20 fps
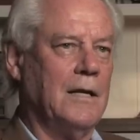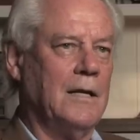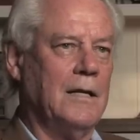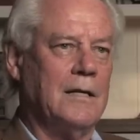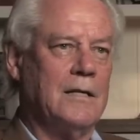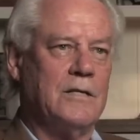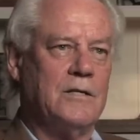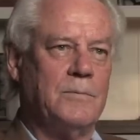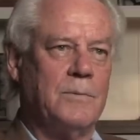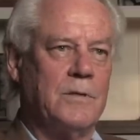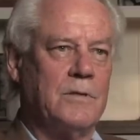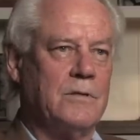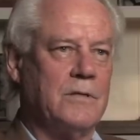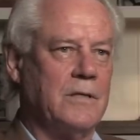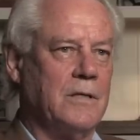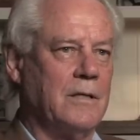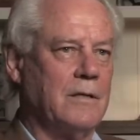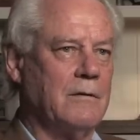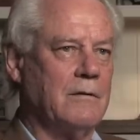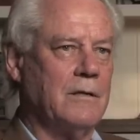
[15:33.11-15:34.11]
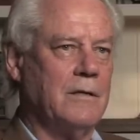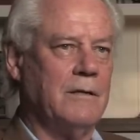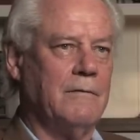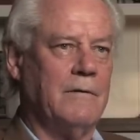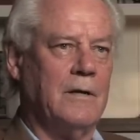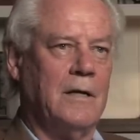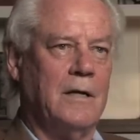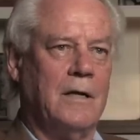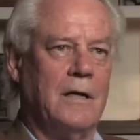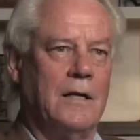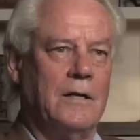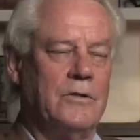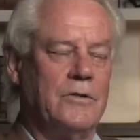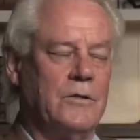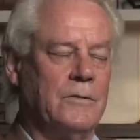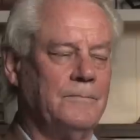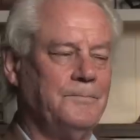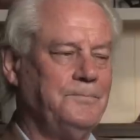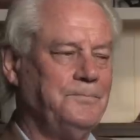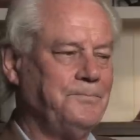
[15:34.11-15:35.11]
any conspiracy theory of any
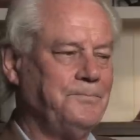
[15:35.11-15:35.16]
nature.